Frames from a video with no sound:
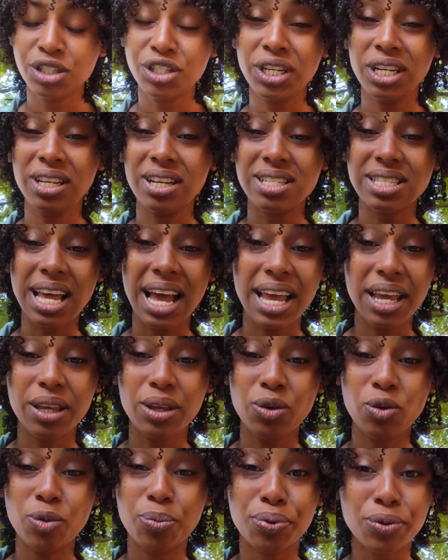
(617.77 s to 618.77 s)
Genius
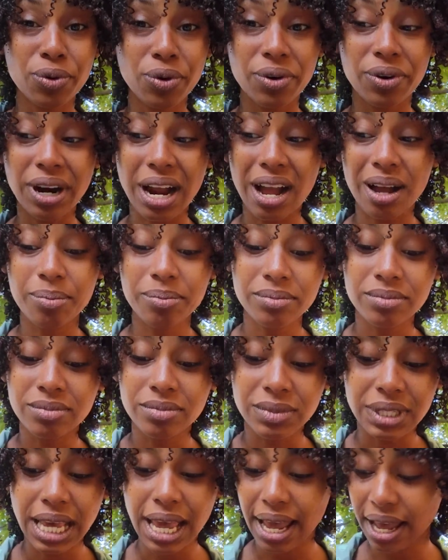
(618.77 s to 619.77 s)
IQ program,
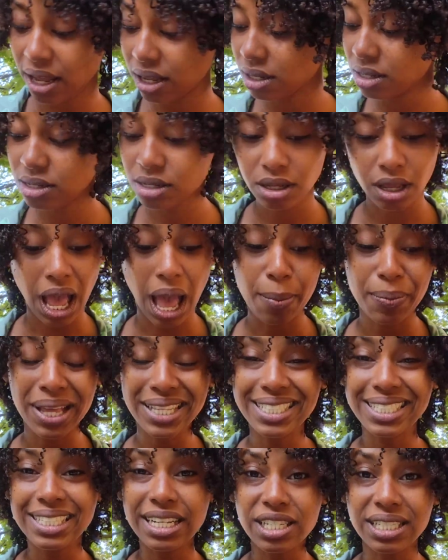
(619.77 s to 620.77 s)
yeah. I'm
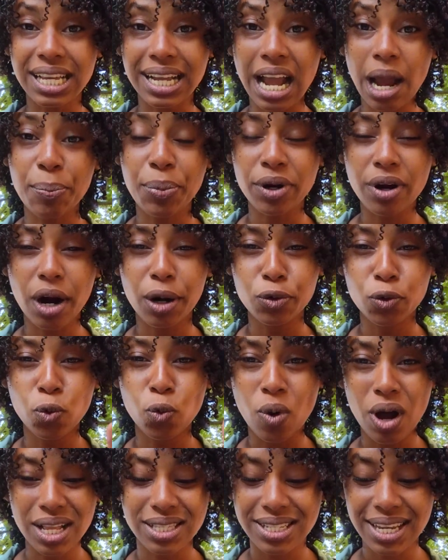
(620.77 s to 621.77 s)
getting there's a Capricorn who
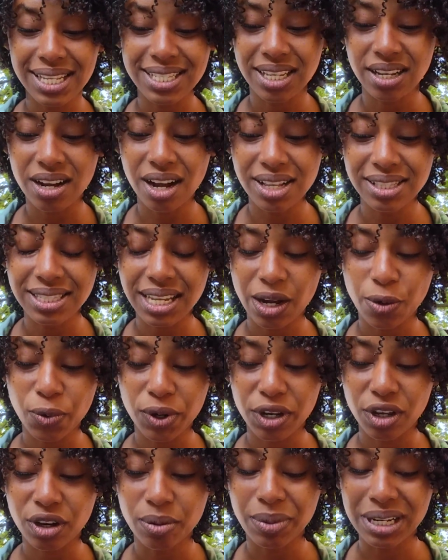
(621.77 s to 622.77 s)
wants to get in contact
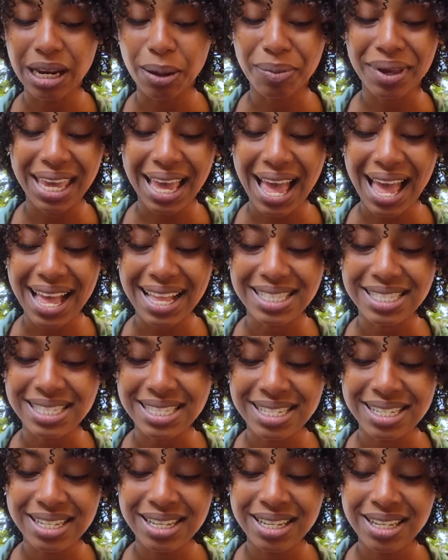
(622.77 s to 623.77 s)
with you, but them can't.
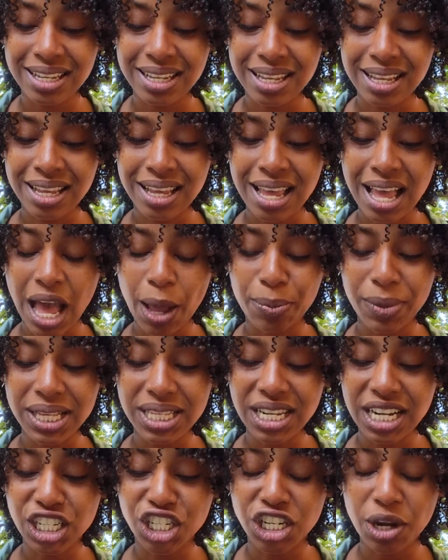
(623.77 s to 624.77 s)
I'm
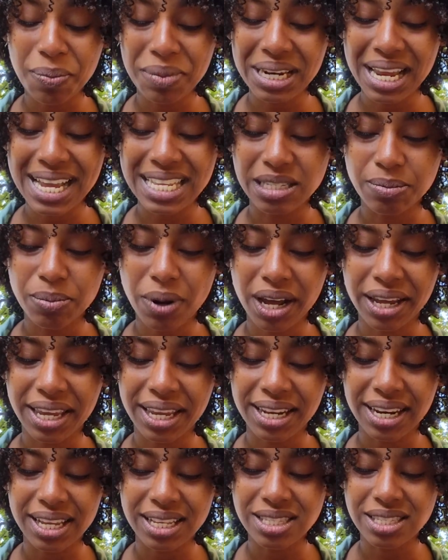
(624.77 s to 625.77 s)
getting a Gemini is
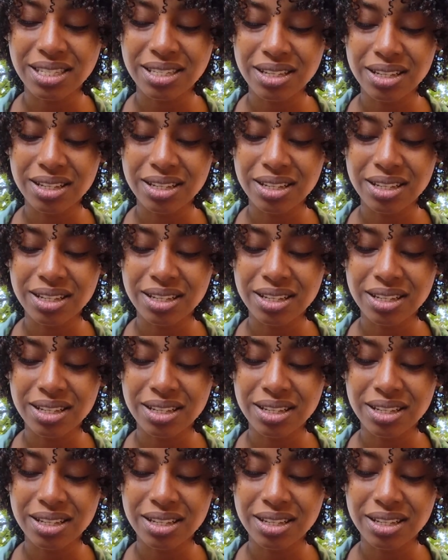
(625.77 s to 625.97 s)
blocking it.